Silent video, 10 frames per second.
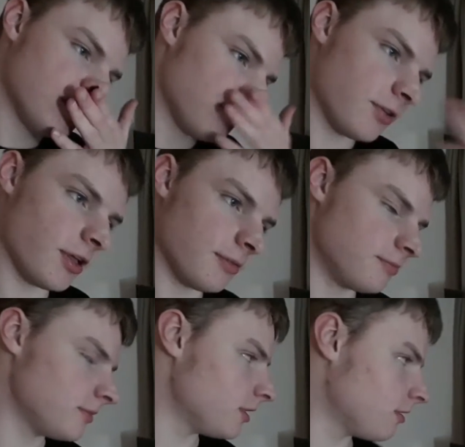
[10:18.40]
for
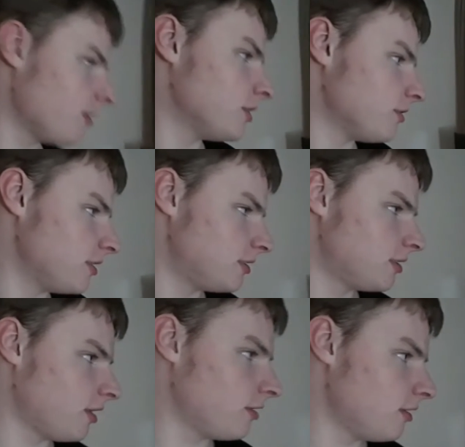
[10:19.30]
groceries.
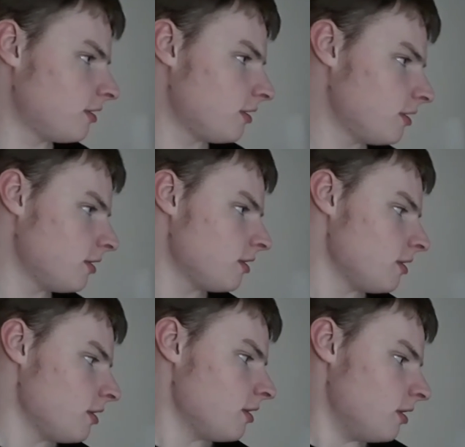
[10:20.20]
So,
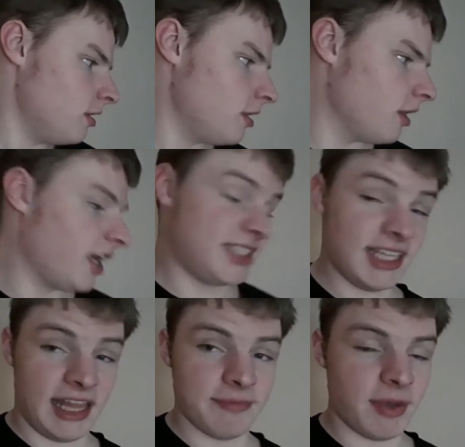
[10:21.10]
you know, I
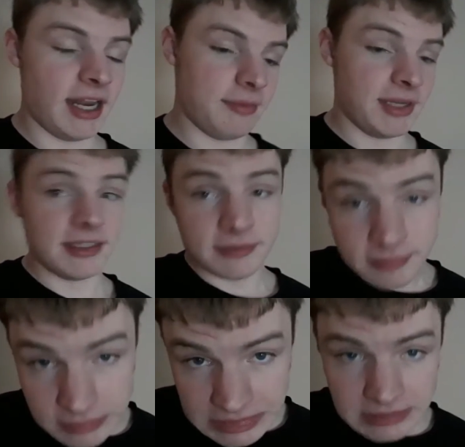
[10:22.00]
still have money, but
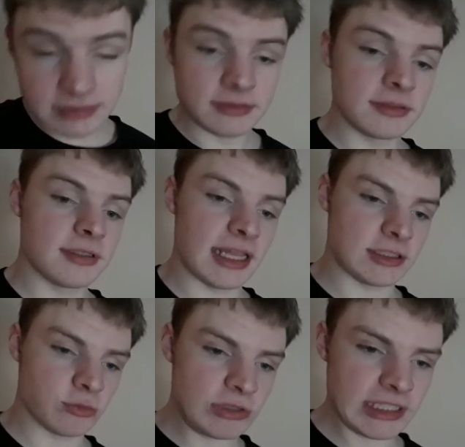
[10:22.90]

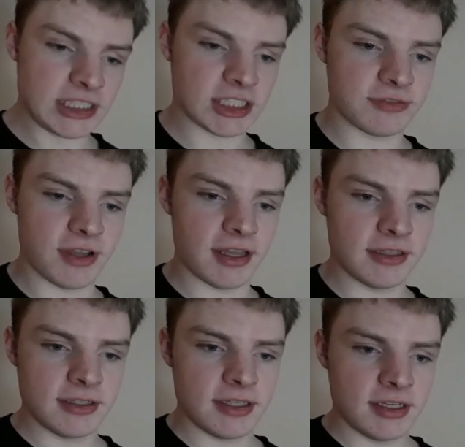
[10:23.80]
that's really just for,
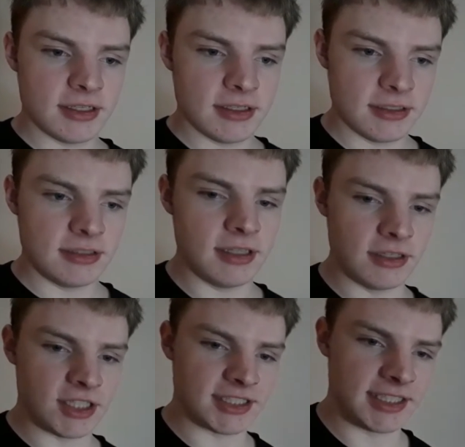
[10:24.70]
you
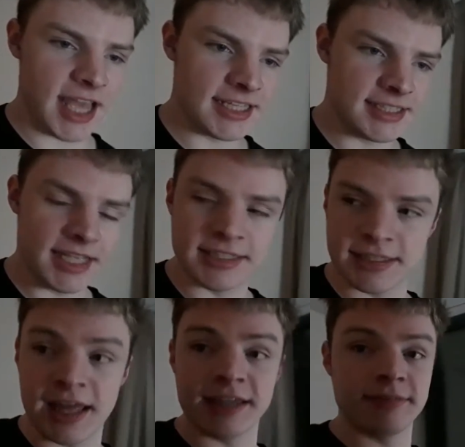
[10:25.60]
know, just in case things
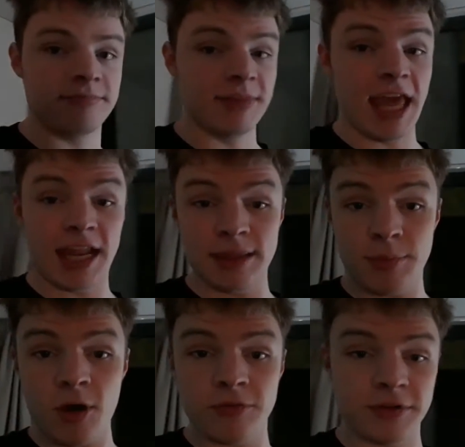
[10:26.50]
like getting the
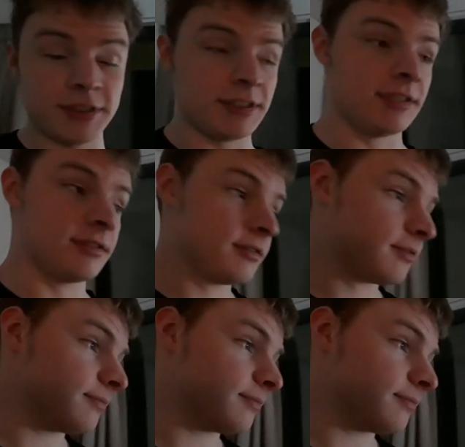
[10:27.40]
bowl, for instance.